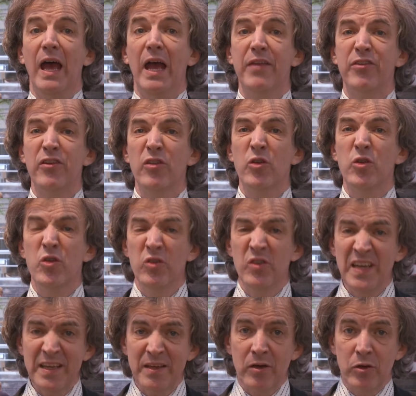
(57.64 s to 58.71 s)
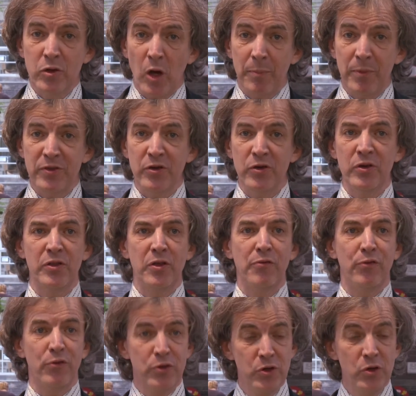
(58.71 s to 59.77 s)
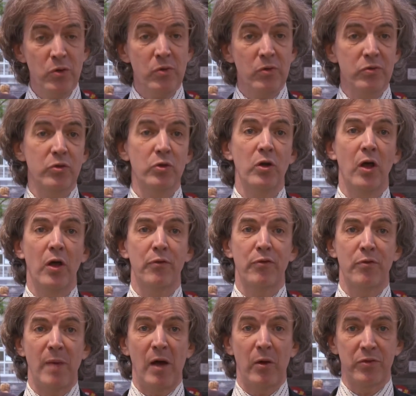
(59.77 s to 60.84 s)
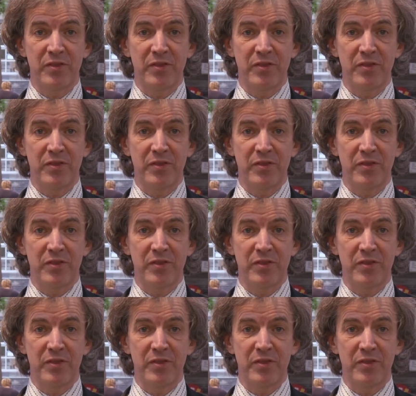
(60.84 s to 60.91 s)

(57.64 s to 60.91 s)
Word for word: It's a unique opportunity for you to learn from our